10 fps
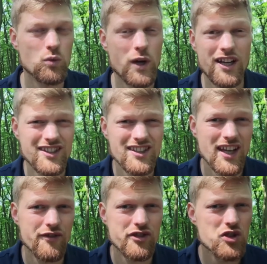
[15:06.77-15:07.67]
we
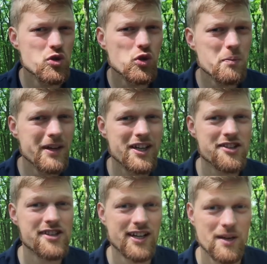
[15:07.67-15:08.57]
didn't have too
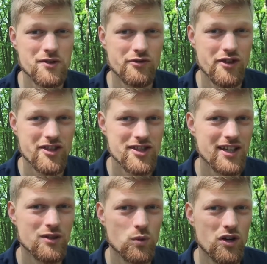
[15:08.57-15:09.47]
many signups for the
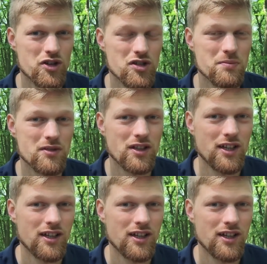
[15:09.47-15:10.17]
second workshop.